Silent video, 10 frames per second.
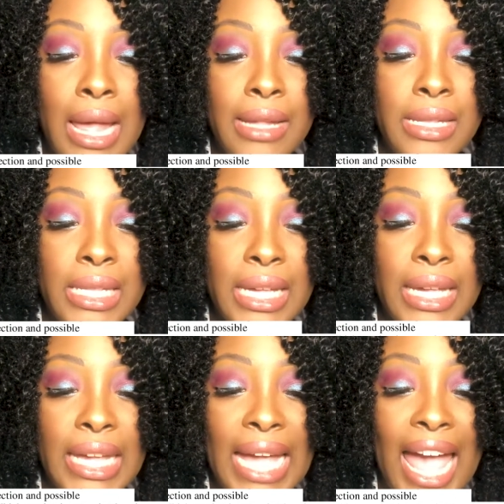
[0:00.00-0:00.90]

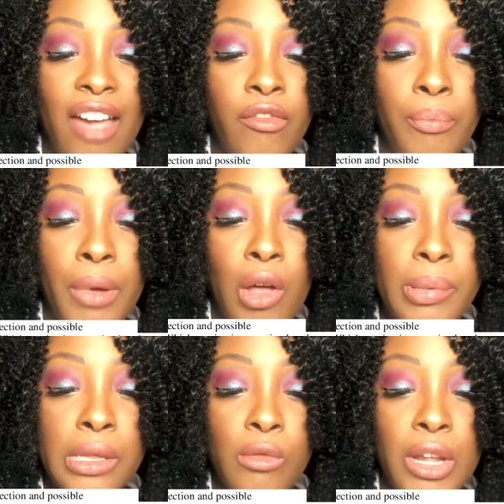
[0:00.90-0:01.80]
C. Have bulb
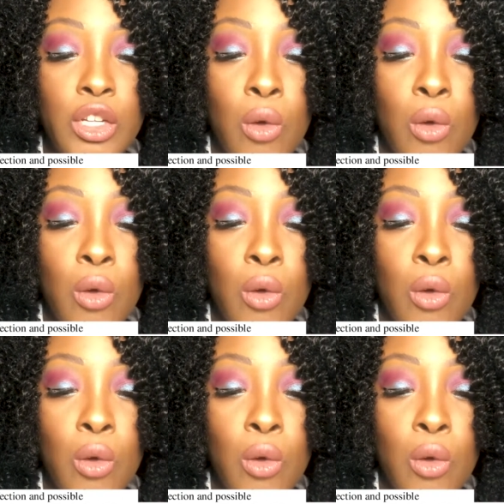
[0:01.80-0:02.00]
syringe